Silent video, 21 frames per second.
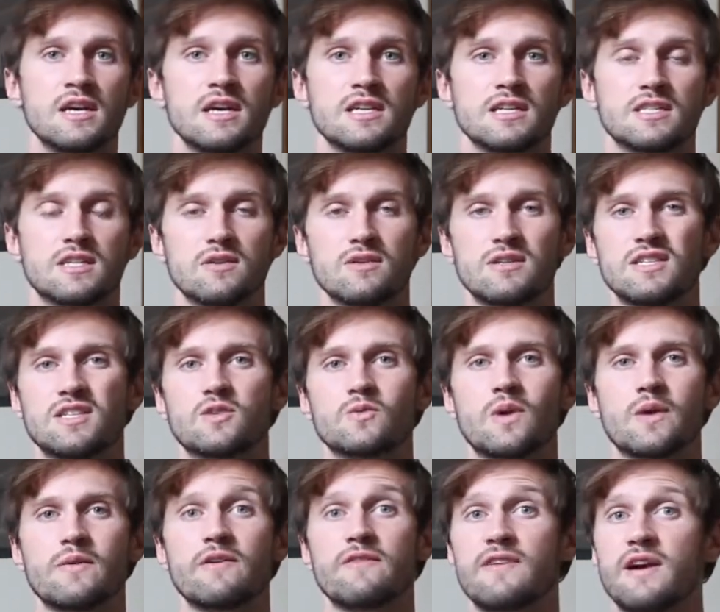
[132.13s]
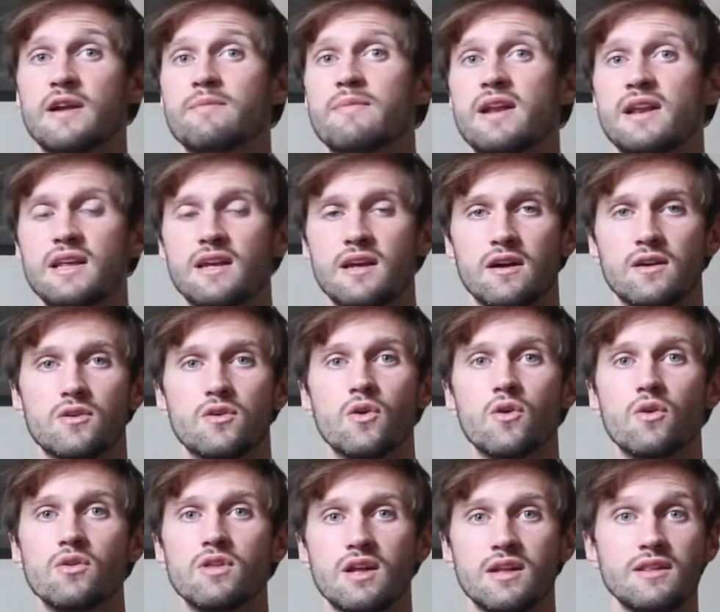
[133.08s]
So this is why we find many
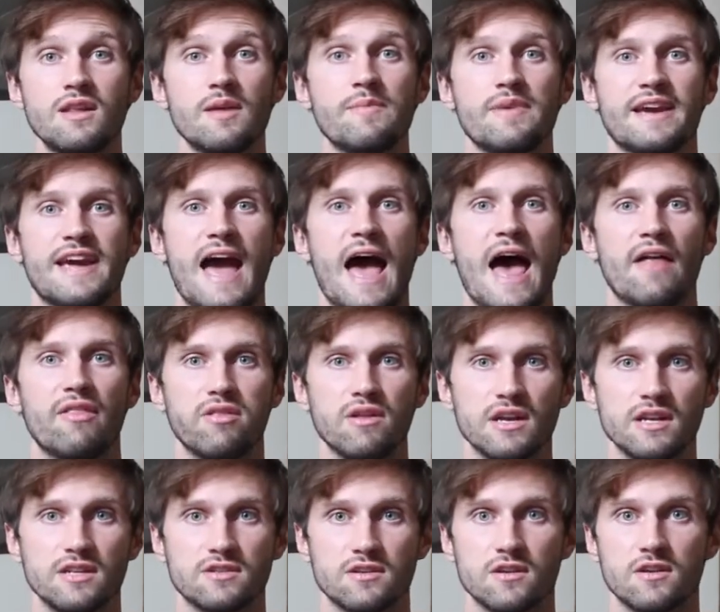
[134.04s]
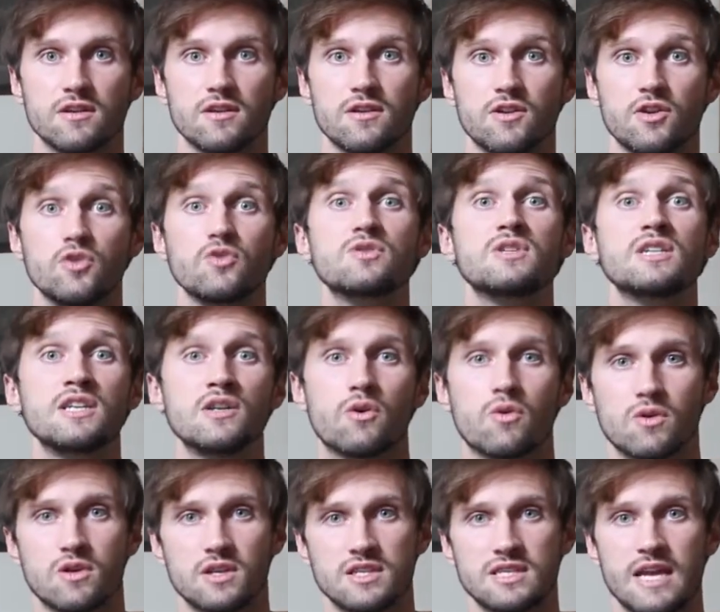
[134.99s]
gold Olympic athletes are using
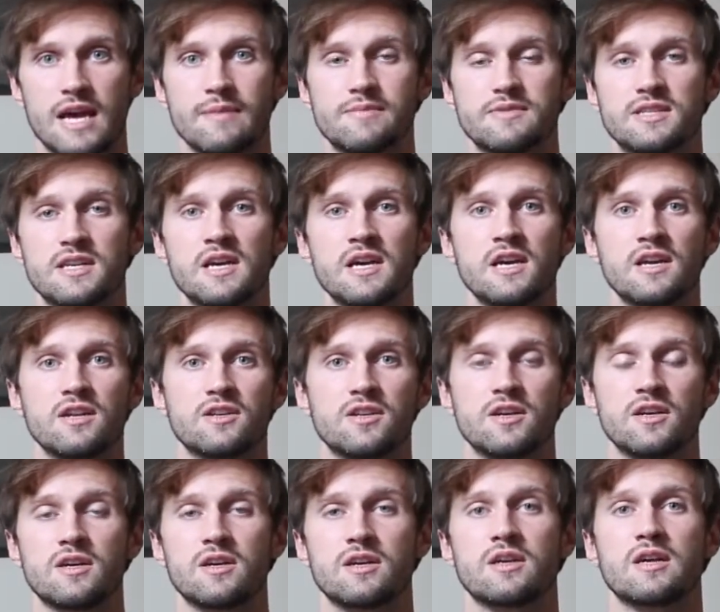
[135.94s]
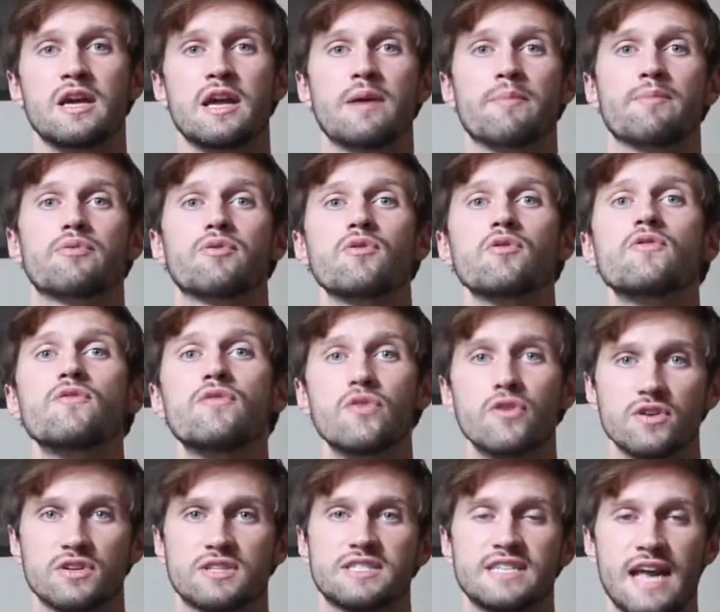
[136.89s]
cordyceps to improve
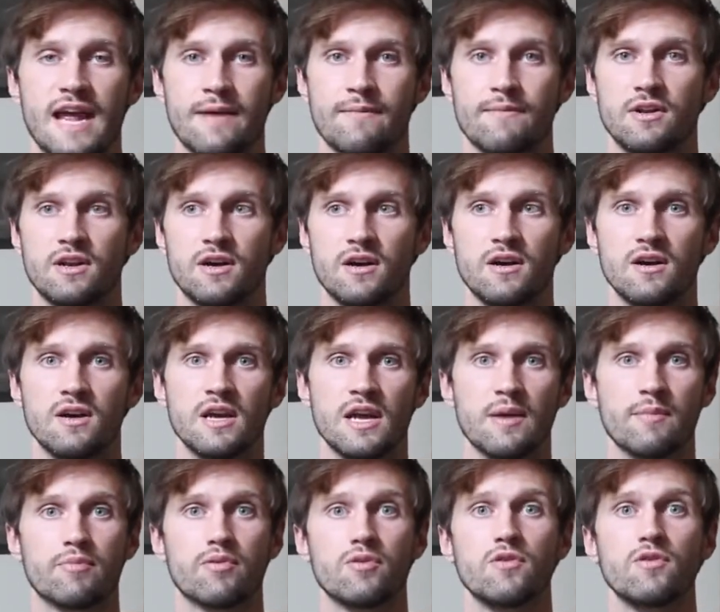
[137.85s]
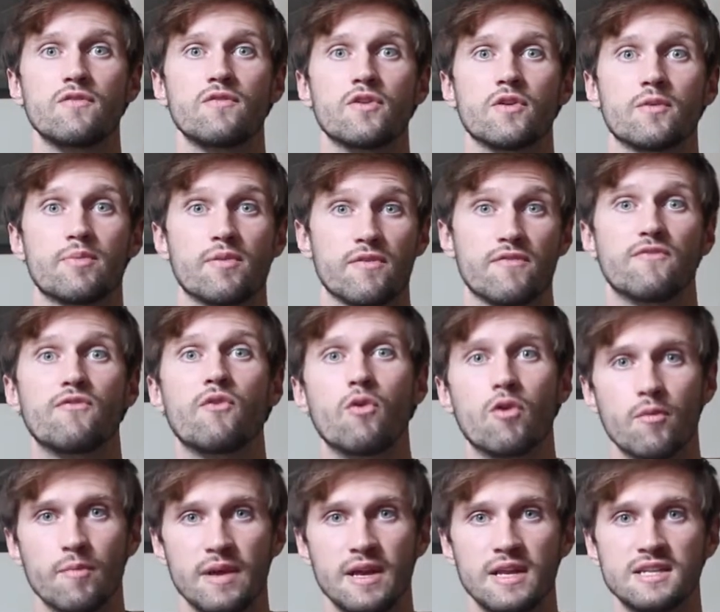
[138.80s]
their stamina, improve their
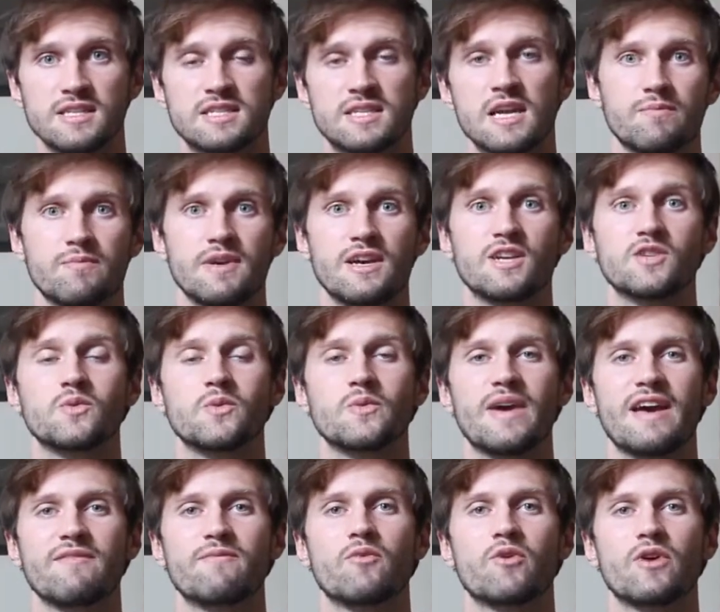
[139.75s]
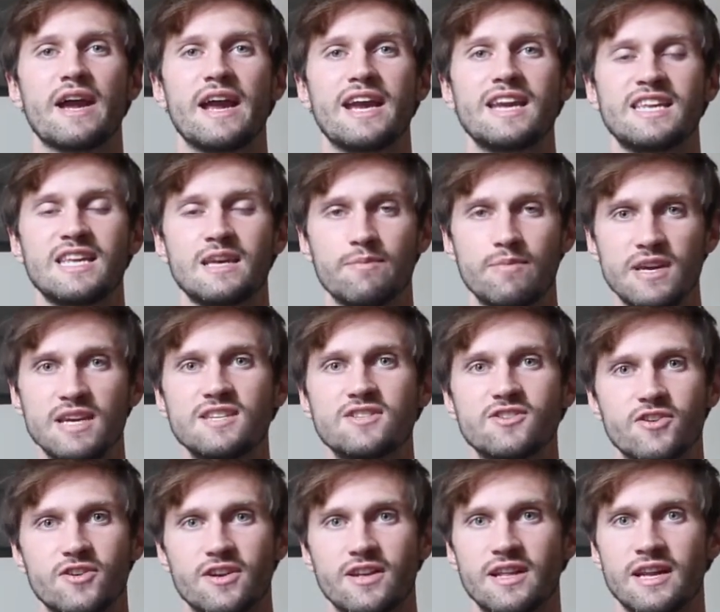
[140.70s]
performance, because when we have more ATP
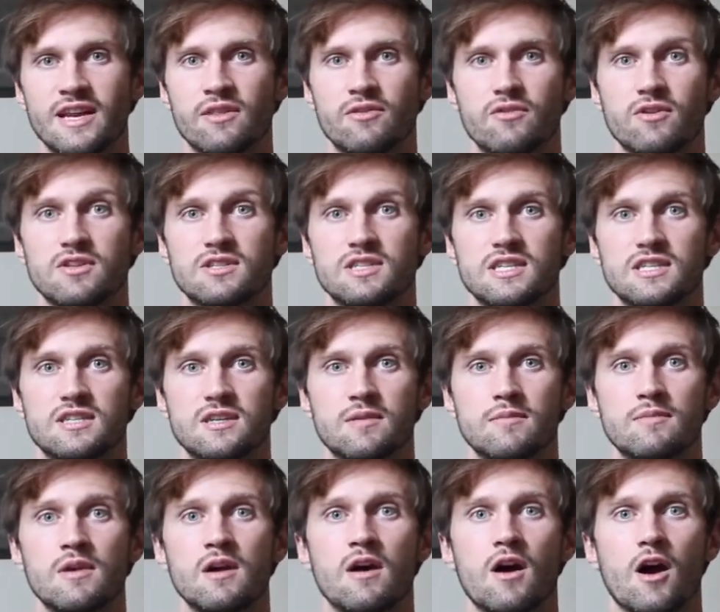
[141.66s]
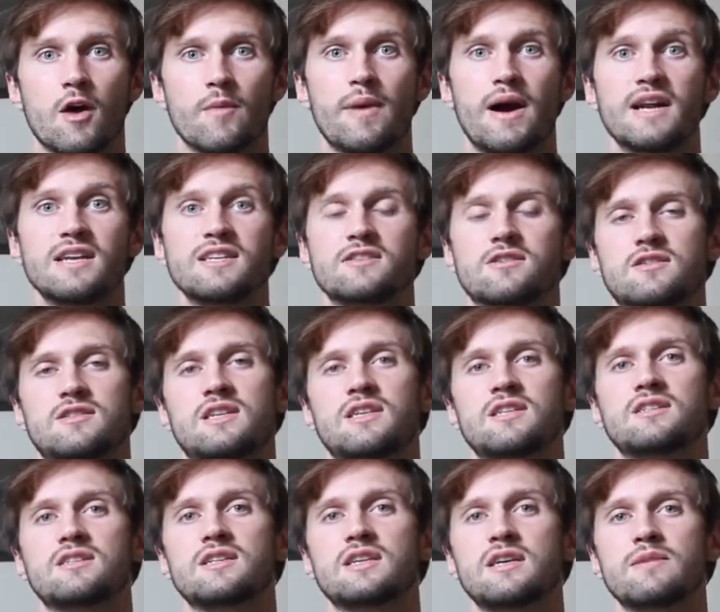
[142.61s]
circulating through our system, our bodies are
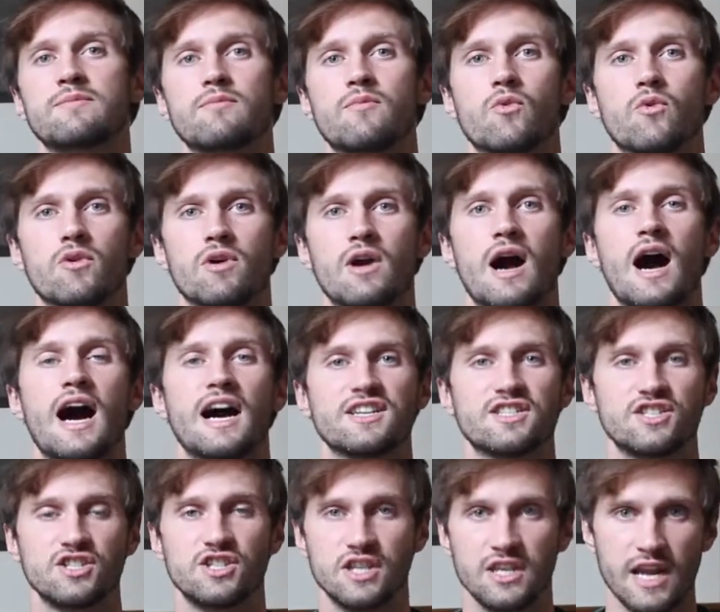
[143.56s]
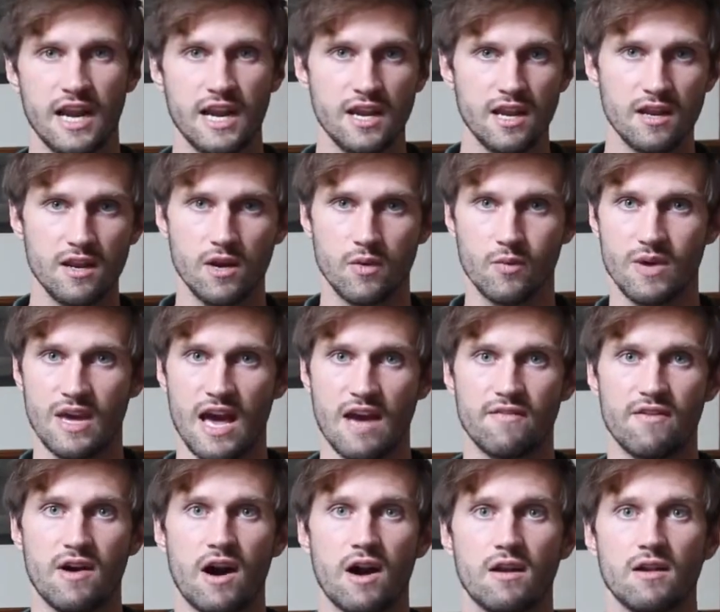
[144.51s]
essentially more oxygenated and we
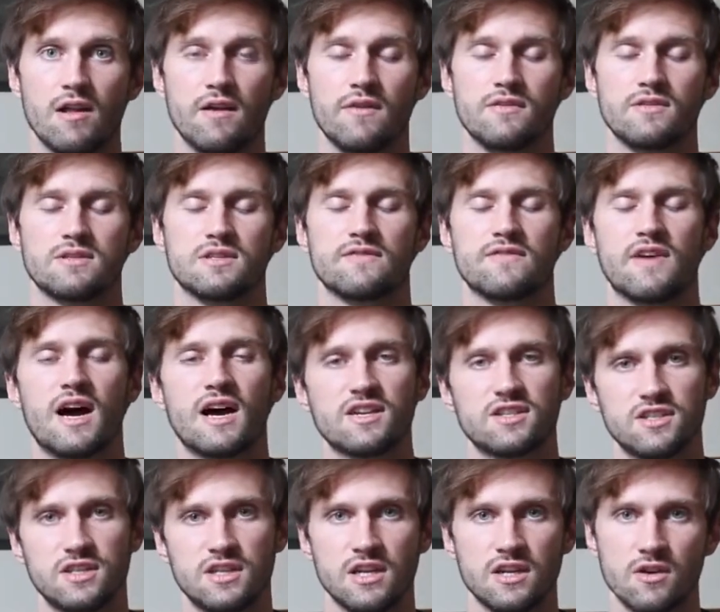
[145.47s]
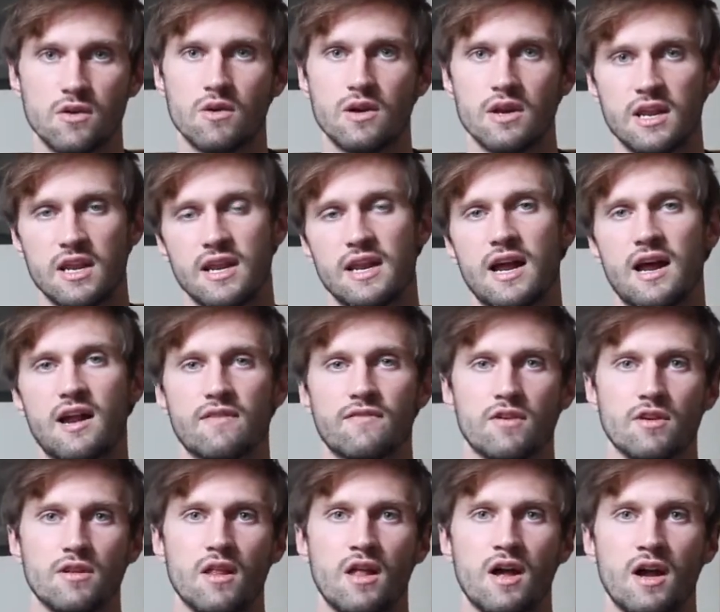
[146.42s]
have higher levels of oxygen going in and out of
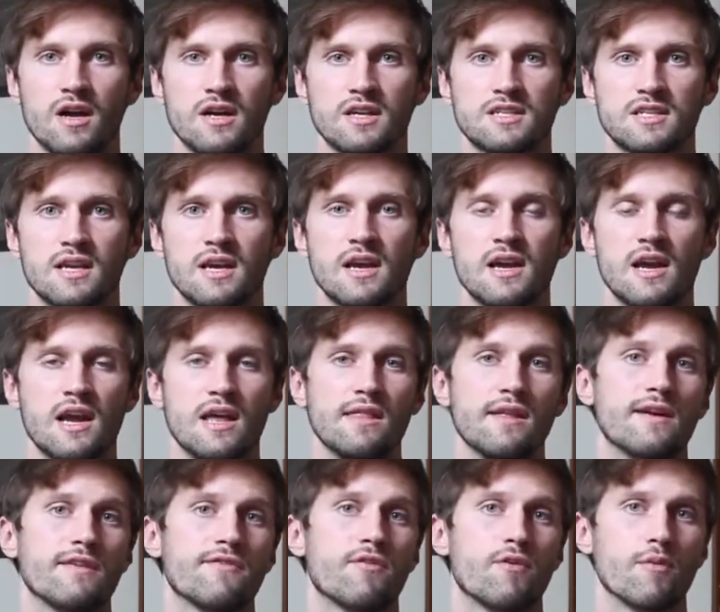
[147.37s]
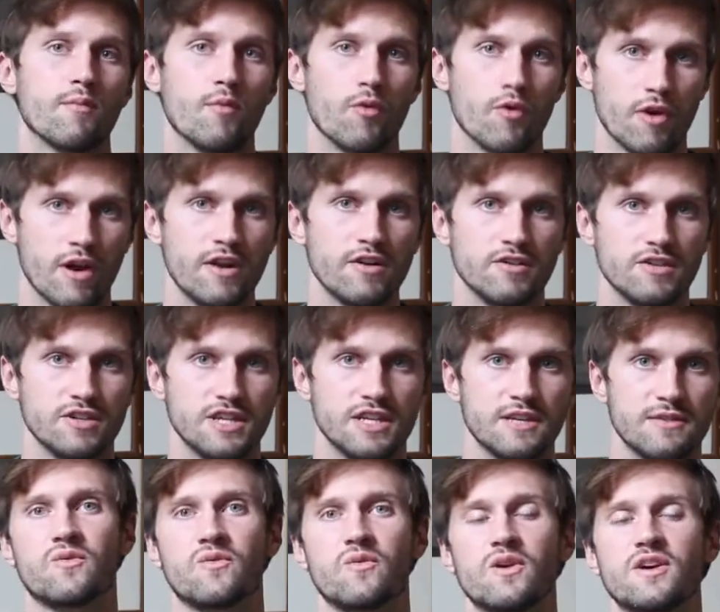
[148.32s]
our lungs and therefore more energy.